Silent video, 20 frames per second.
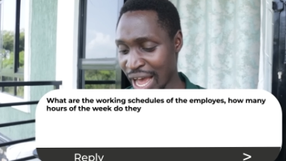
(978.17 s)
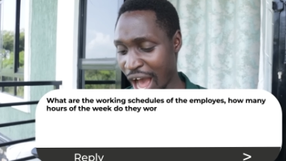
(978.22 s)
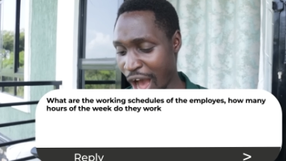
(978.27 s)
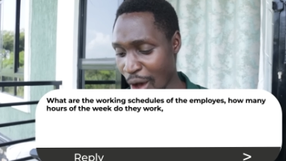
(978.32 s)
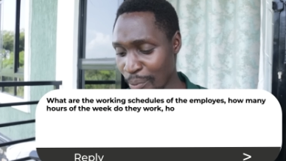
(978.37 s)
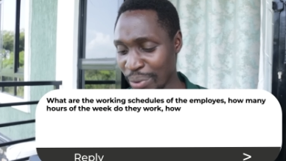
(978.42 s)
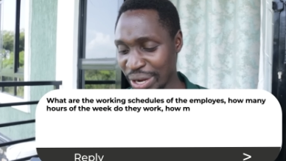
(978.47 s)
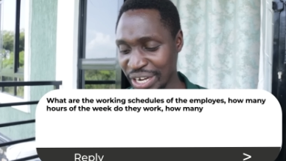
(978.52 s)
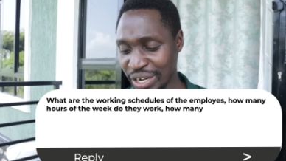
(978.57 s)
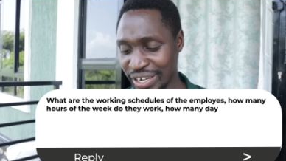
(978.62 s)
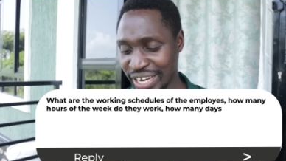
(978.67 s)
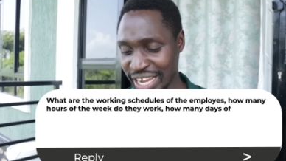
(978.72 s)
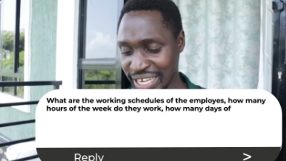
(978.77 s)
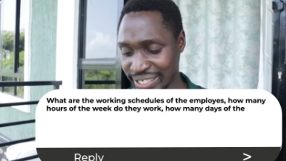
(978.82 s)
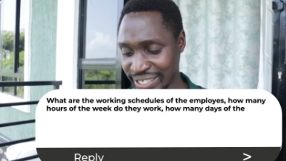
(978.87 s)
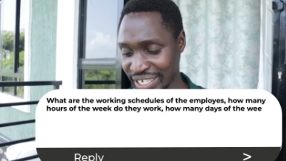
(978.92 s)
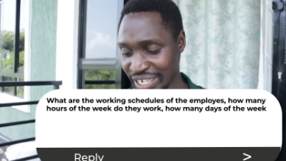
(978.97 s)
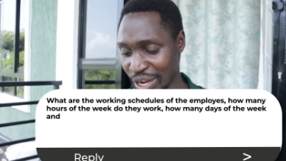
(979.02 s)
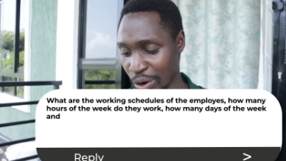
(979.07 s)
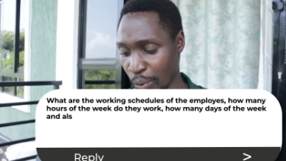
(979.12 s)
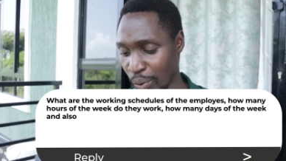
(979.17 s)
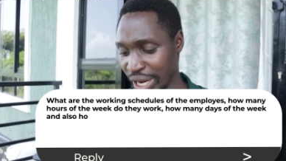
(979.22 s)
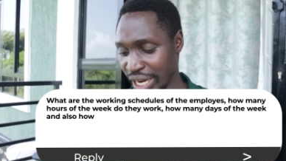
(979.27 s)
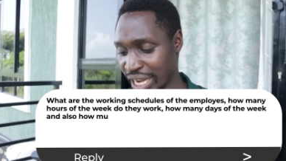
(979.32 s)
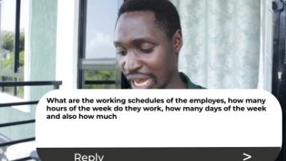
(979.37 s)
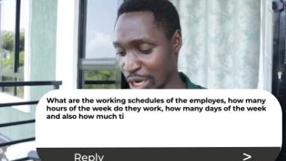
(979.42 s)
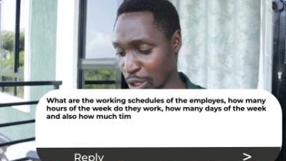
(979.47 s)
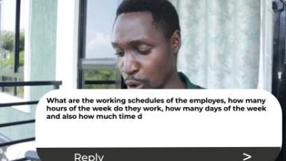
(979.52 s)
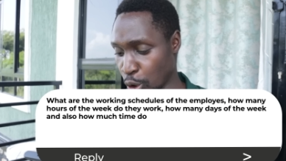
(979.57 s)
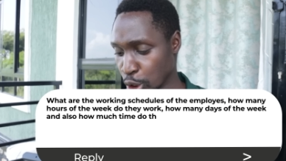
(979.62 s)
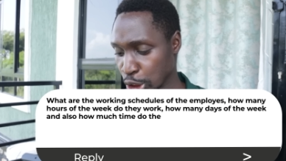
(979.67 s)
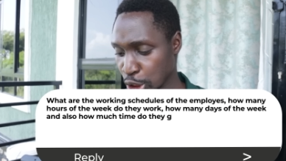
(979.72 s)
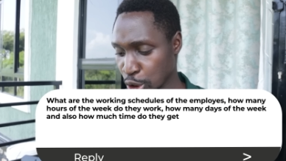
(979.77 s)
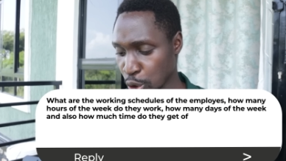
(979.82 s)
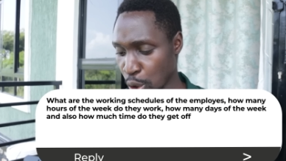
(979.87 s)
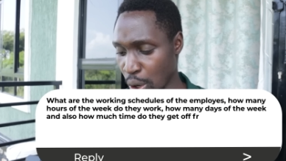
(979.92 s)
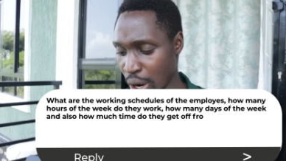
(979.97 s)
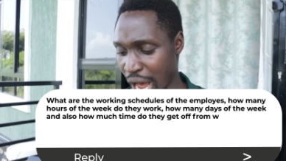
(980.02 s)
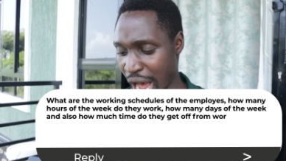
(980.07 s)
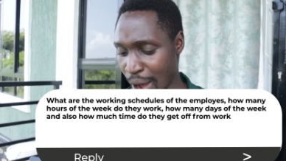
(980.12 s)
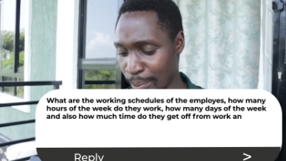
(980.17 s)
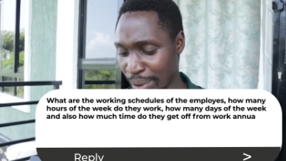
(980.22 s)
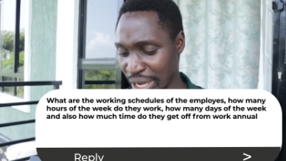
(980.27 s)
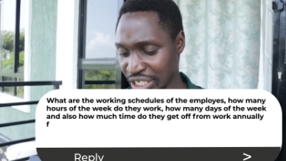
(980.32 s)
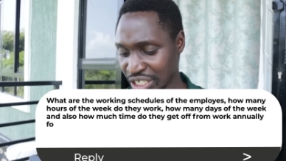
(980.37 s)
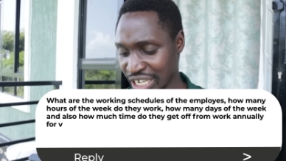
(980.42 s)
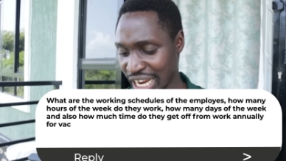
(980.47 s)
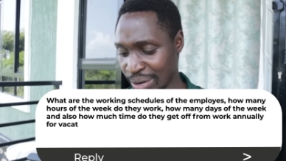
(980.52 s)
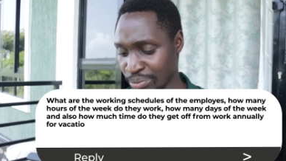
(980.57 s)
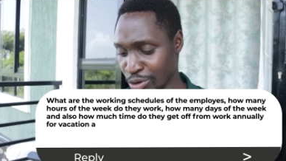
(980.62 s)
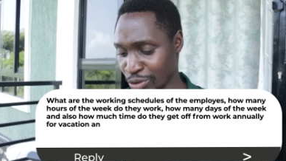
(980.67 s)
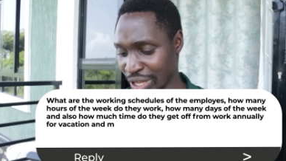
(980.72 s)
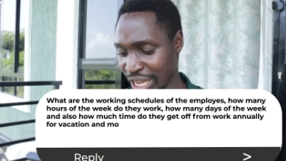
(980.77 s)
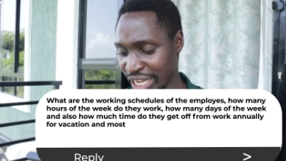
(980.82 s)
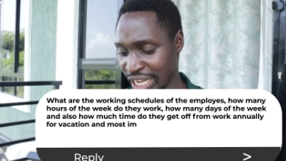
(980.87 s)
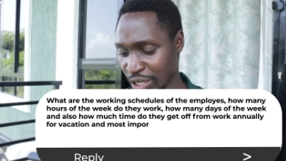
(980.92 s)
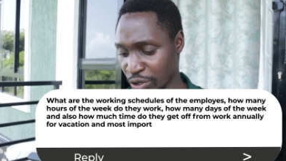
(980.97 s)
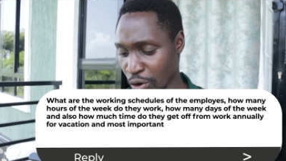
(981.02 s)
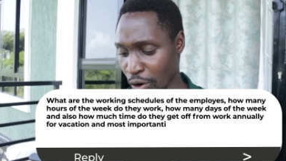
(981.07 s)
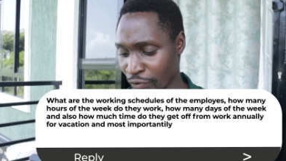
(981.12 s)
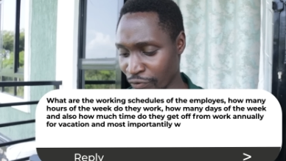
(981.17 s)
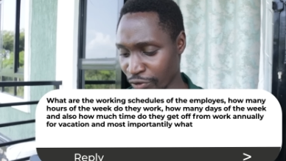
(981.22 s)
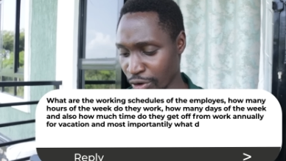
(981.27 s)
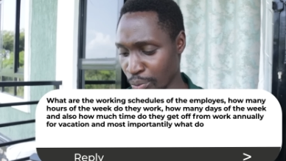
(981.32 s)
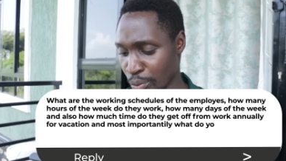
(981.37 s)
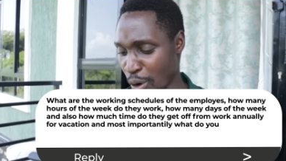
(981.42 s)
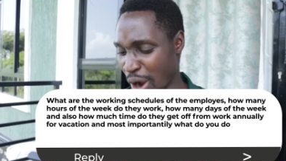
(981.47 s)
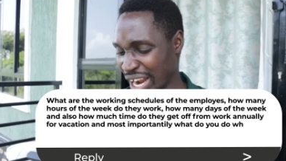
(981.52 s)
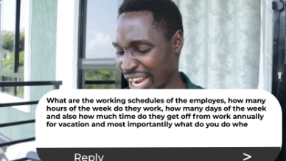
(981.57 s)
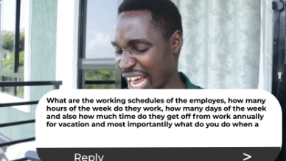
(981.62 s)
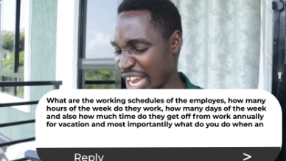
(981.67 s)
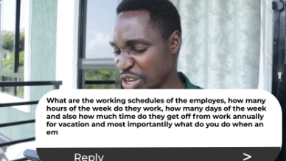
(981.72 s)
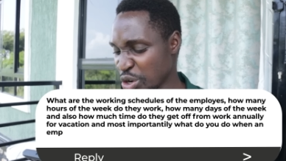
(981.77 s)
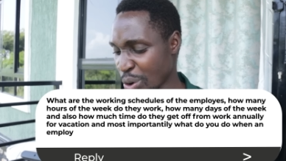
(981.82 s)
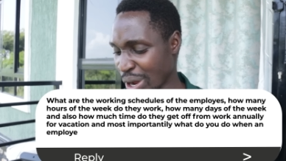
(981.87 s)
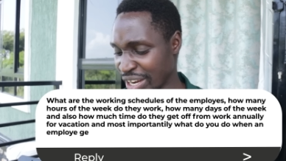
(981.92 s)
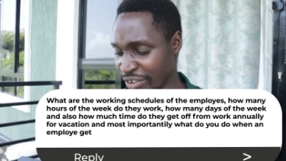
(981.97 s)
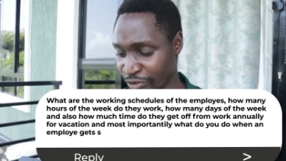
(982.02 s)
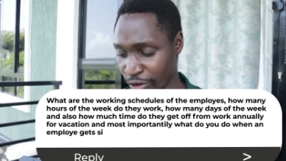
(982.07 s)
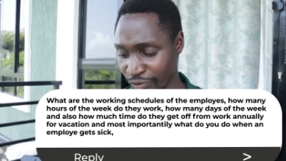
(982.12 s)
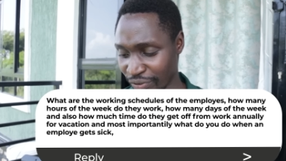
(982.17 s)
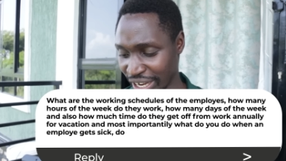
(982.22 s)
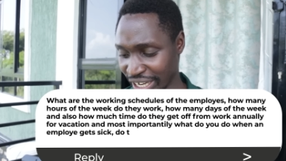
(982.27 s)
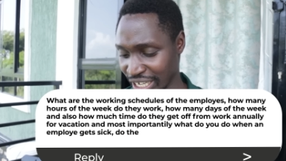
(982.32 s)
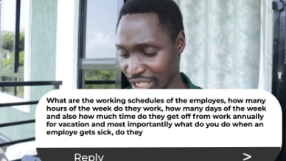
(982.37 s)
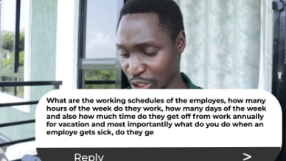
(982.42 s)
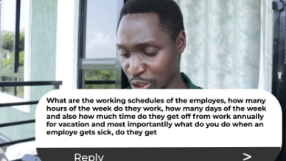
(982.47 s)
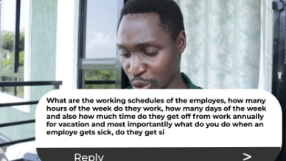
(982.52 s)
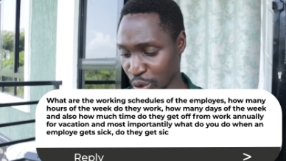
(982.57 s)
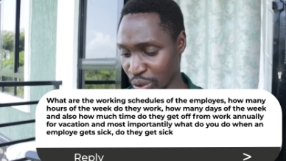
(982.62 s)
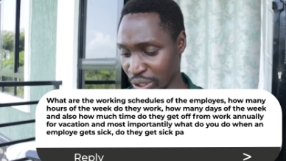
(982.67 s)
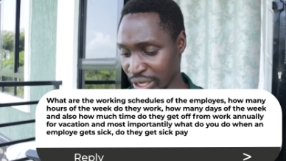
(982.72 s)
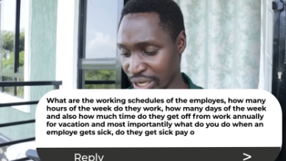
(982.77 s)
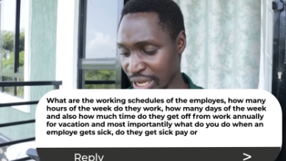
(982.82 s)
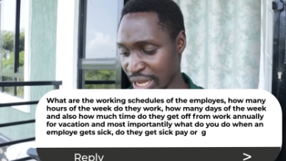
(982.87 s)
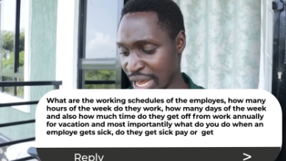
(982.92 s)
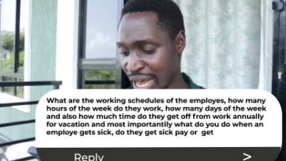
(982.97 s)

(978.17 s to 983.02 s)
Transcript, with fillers: How many days in a week? And also, how much time do they get off from work annually for vacation?